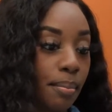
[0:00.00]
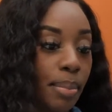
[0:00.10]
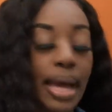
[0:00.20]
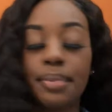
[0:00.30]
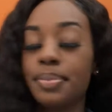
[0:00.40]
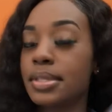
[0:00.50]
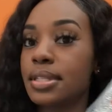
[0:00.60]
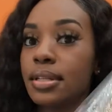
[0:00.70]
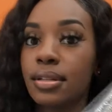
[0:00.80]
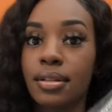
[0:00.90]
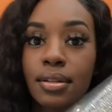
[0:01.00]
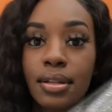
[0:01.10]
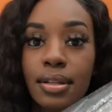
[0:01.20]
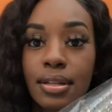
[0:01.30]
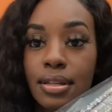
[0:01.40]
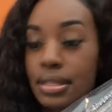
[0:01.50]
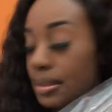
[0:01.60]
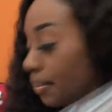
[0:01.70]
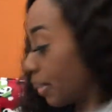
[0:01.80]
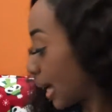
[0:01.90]
pipes,
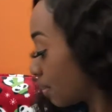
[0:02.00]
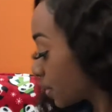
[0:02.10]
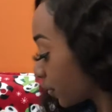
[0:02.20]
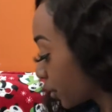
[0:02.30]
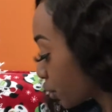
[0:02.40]
some pipes for the